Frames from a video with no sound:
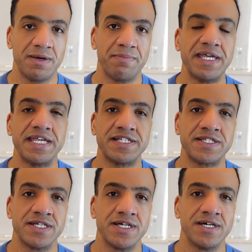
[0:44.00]

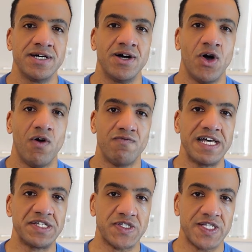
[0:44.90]
piece of
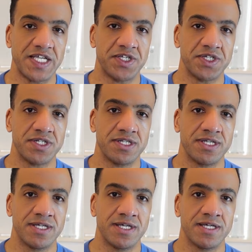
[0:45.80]
legislation.
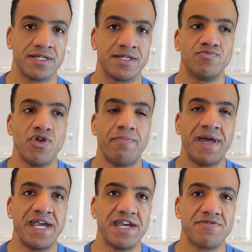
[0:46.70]

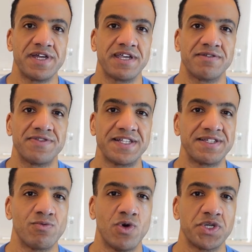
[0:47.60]
Repairing things
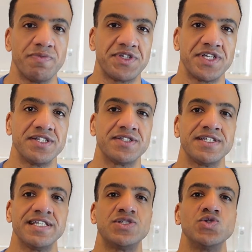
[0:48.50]
like washing machines
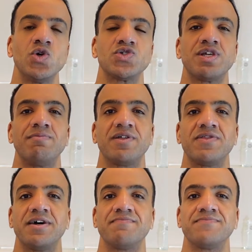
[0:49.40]
is not something
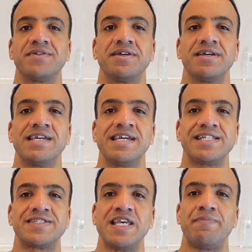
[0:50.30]
that
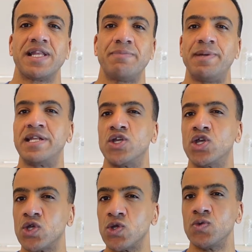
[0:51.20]
has typically been a
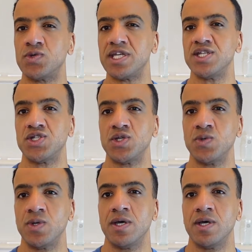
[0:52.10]
huge issue.